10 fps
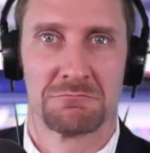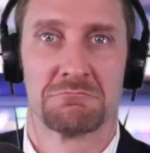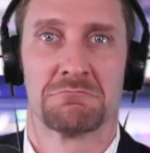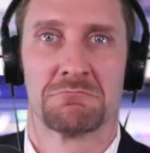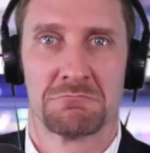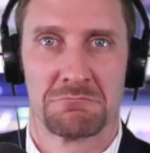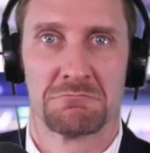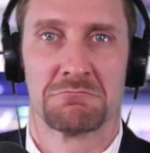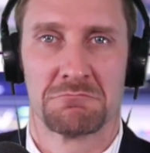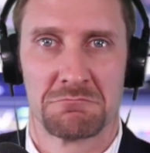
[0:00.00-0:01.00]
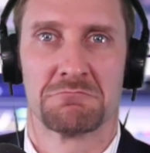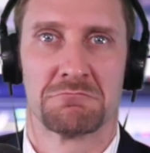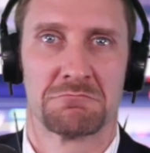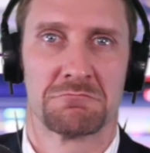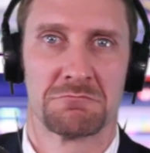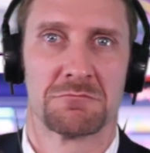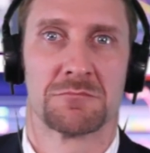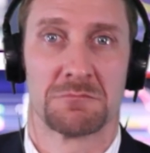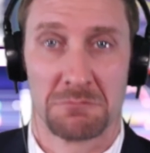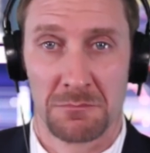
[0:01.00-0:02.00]
when Bitcoin was at like 30k or
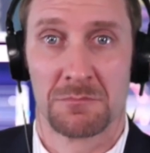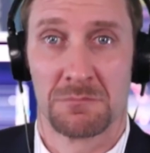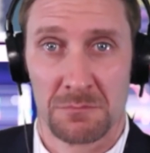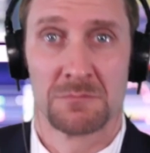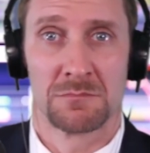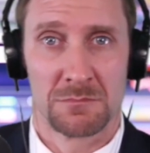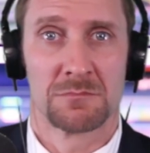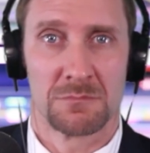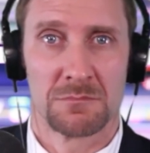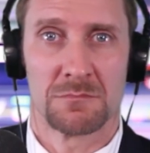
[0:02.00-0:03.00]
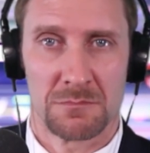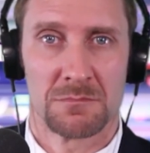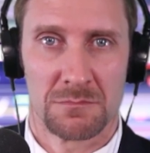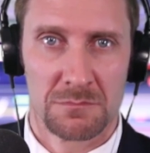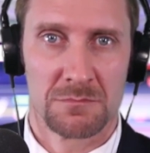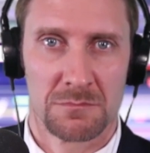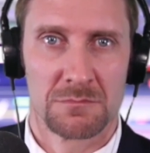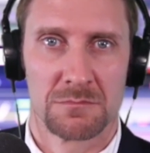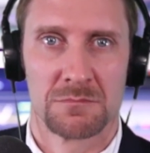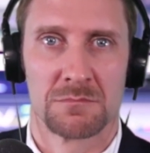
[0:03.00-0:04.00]
something before Celsius went down, and it's still